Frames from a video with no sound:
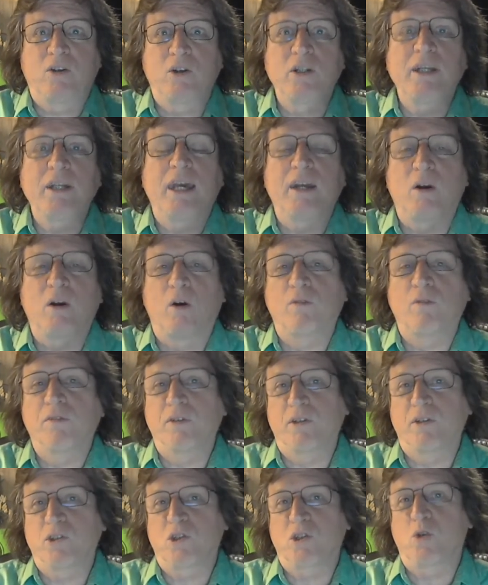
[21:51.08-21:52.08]
couldn't get
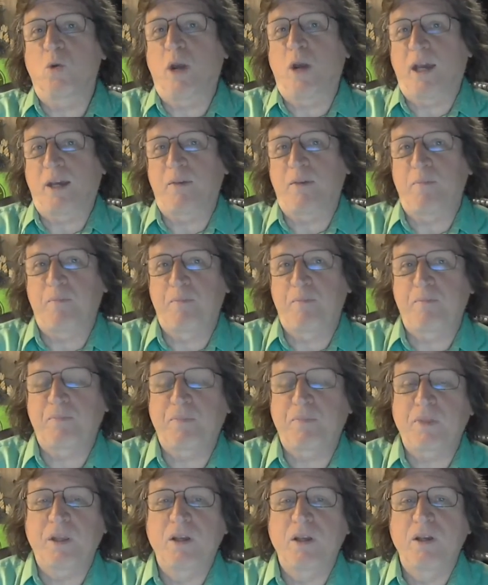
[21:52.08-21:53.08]
over it as quick.
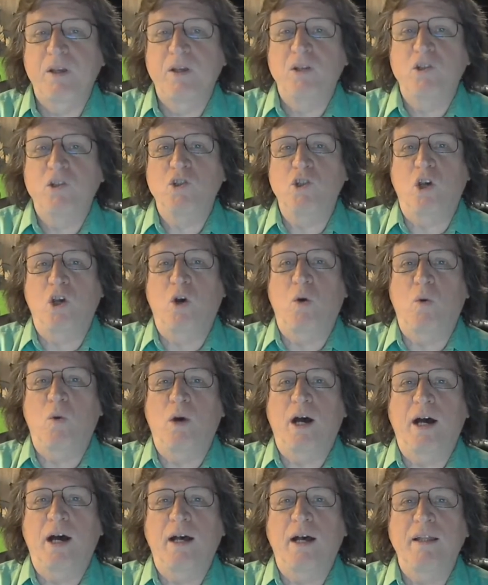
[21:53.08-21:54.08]

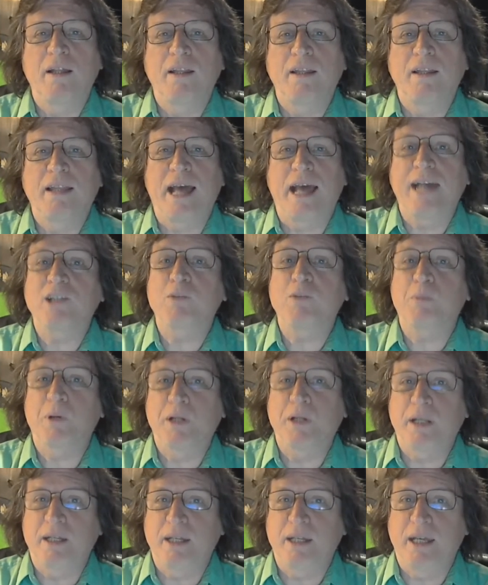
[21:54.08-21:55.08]
So that's
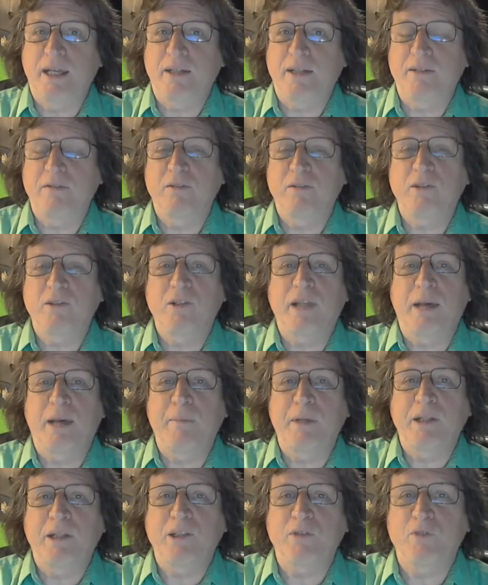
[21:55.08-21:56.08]
pretty neat.
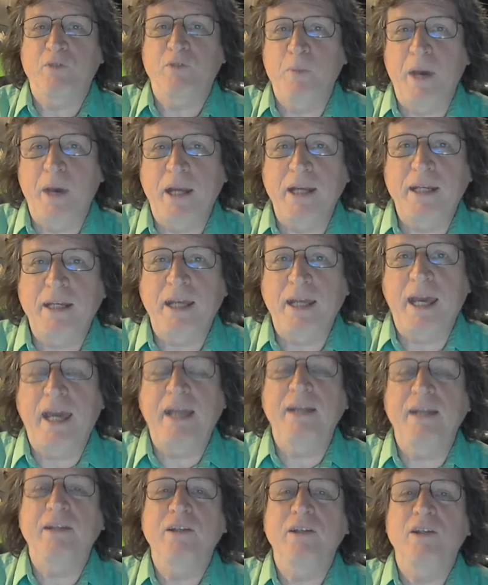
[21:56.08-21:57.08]
That means if you
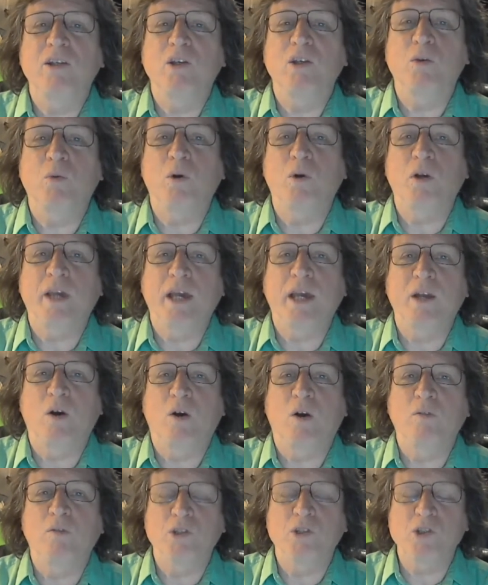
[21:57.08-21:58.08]
meditate, you will
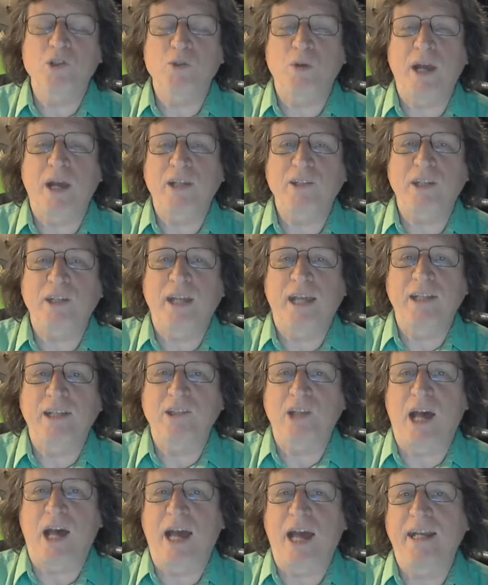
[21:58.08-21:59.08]
get over stress and
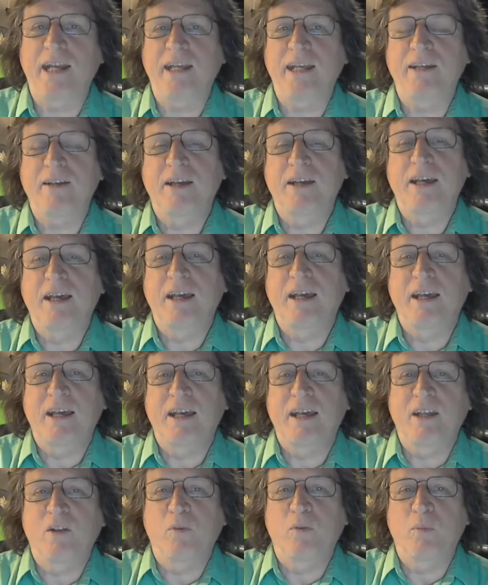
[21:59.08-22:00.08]
anxiety.
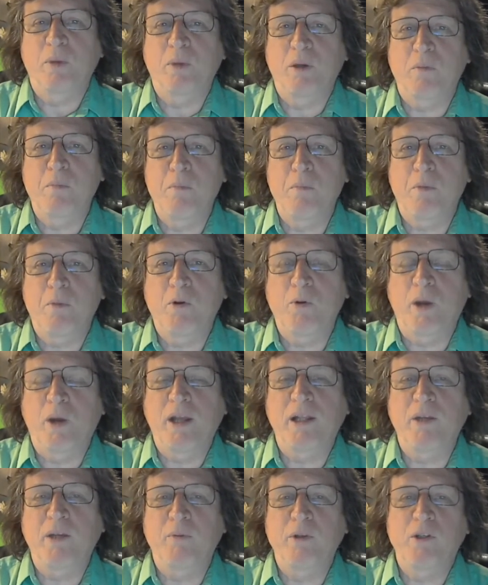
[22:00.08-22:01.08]
It'll be
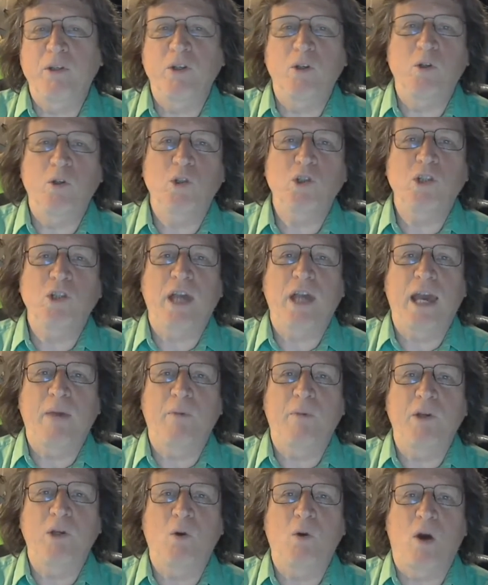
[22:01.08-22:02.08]
greatly reduced,
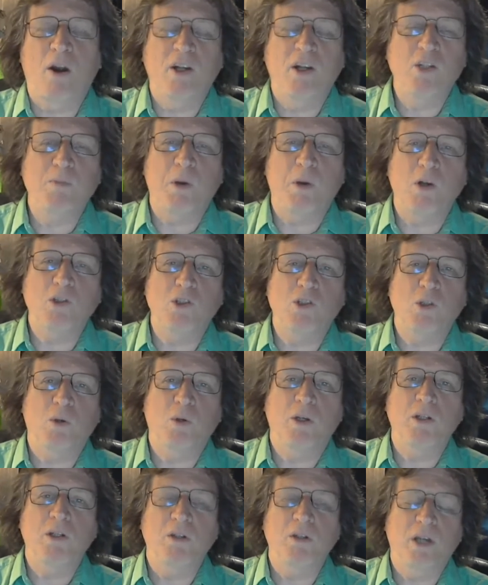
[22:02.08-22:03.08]
and when you are
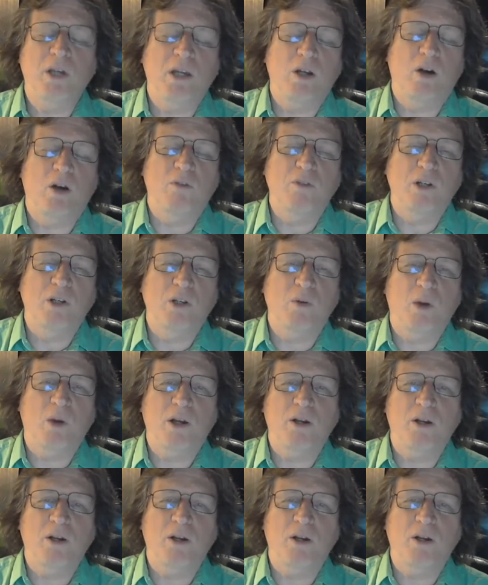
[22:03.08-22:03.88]
exposed to it, you'll get over it